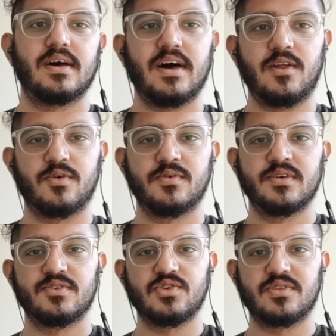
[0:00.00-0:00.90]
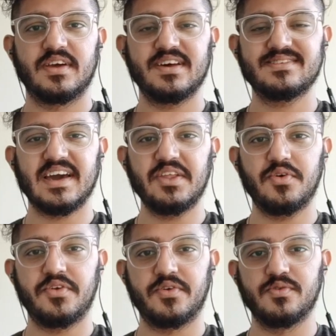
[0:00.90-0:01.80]
Hello. So Dheeraj, can you
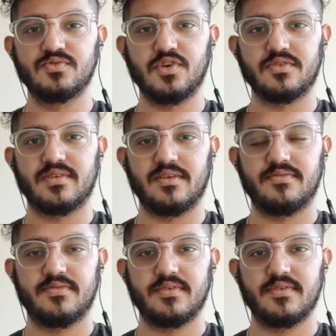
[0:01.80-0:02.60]
introduce yourself?